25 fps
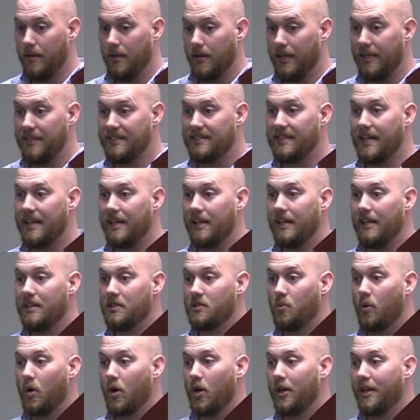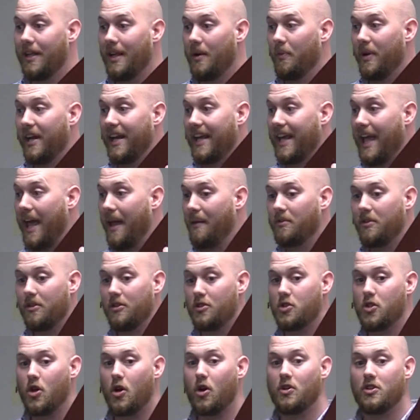He said in his word that when it came to
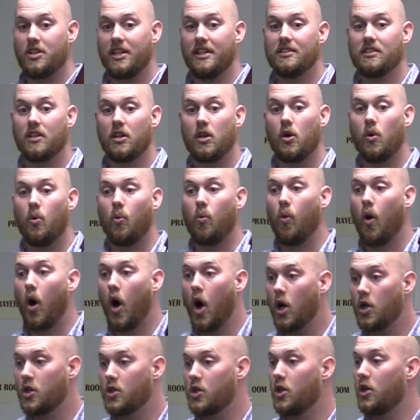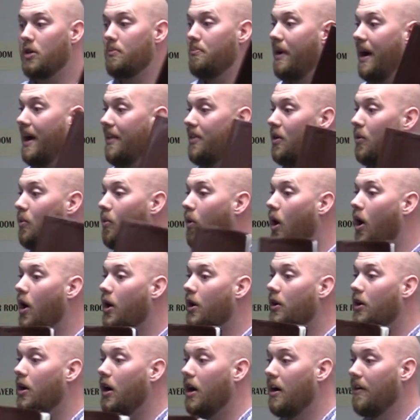the church, he's going to wash her by the
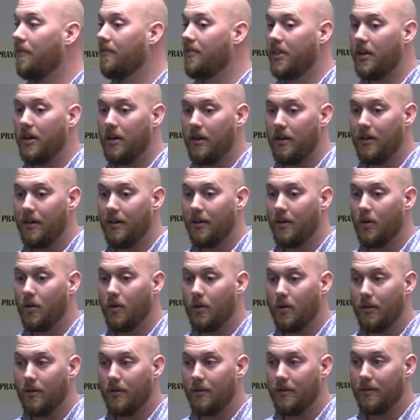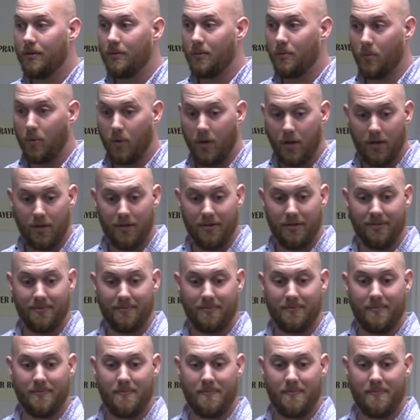water of the word.